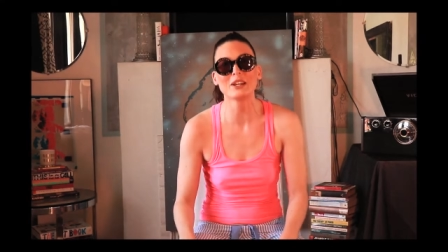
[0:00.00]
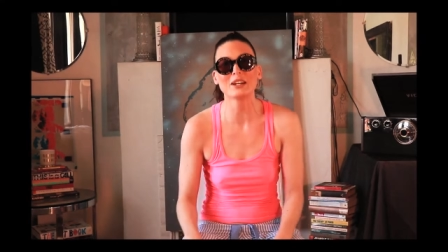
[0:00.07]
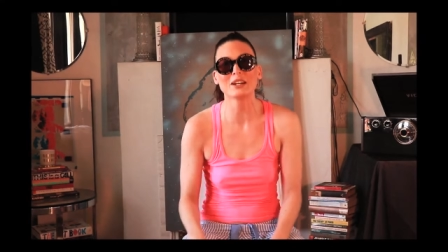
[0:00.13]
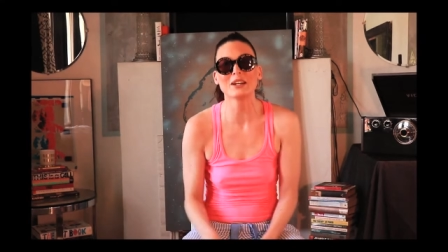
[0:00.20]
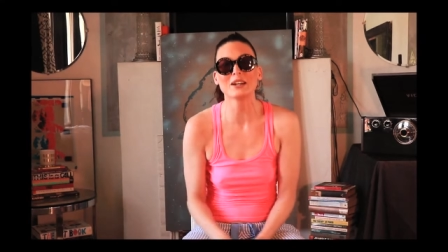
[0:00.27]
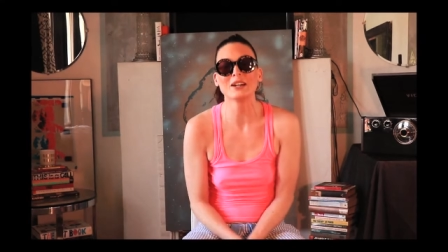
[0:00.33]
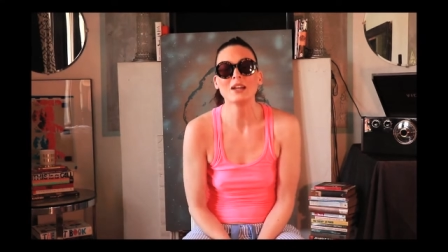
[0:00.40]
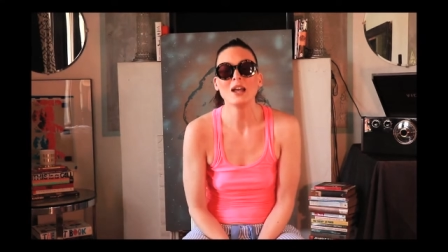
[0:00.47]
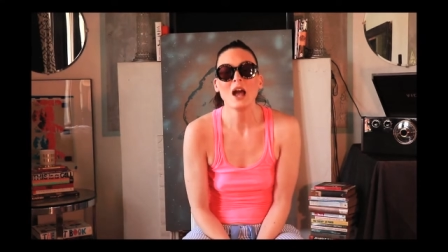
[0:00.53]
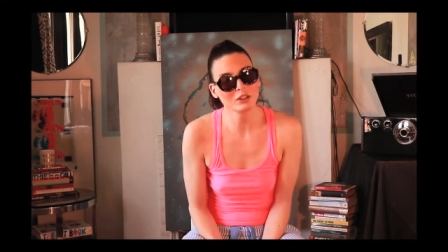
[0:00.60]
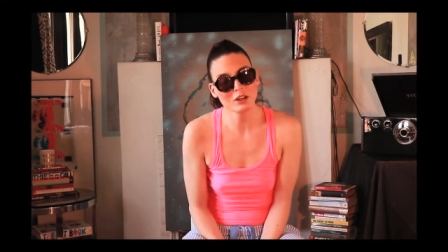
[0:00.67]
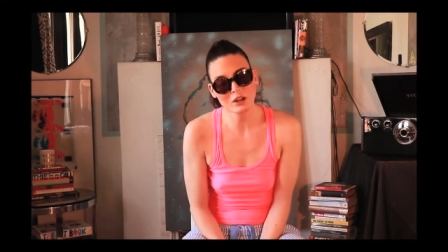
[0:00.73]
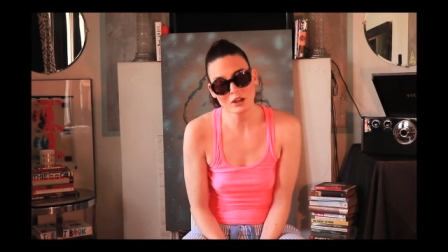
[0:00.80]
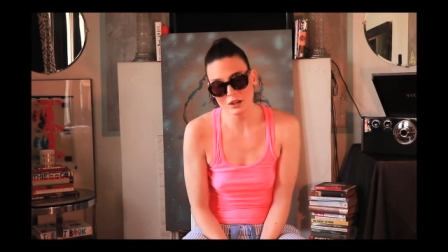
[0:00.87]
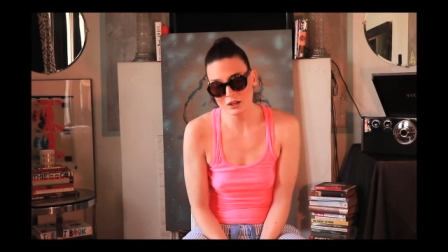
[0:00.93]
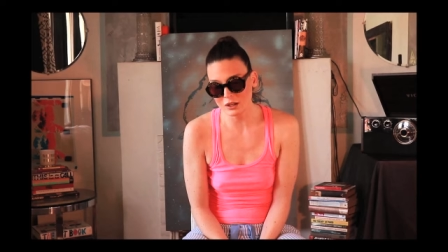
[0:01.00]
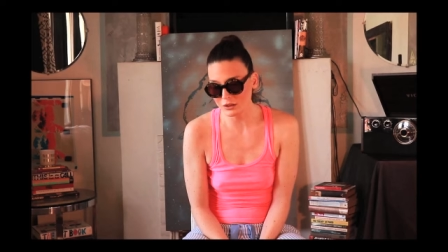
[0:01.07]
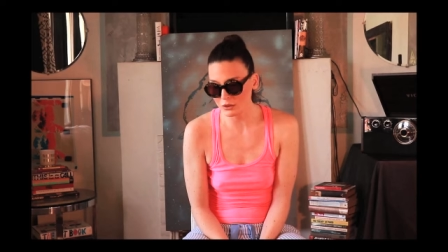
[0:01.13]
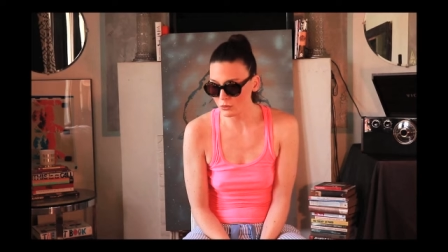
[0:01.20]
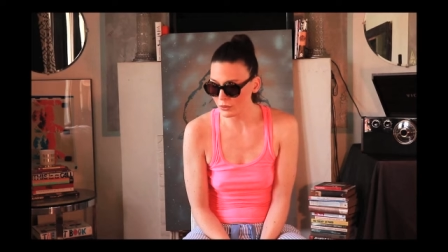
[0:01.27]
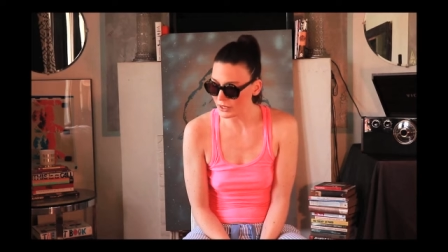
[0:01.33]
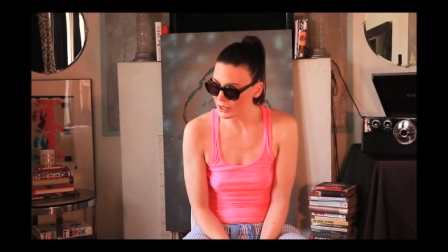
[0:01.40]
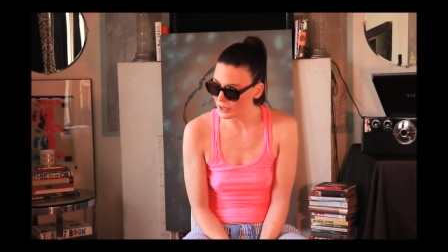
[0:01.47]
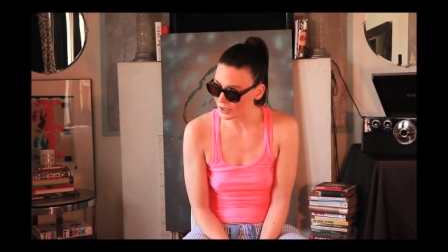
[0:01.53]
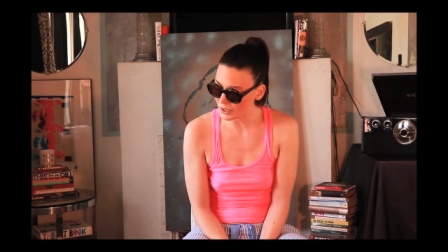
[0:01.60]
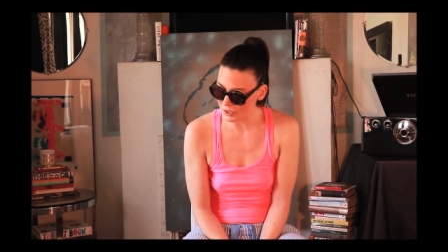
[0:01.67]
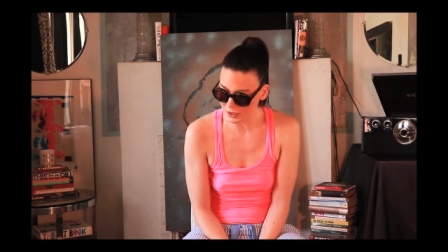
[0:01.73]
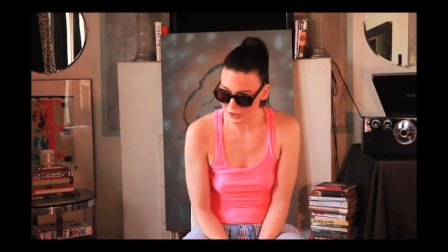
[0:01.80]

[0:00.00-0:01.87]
here. Long week.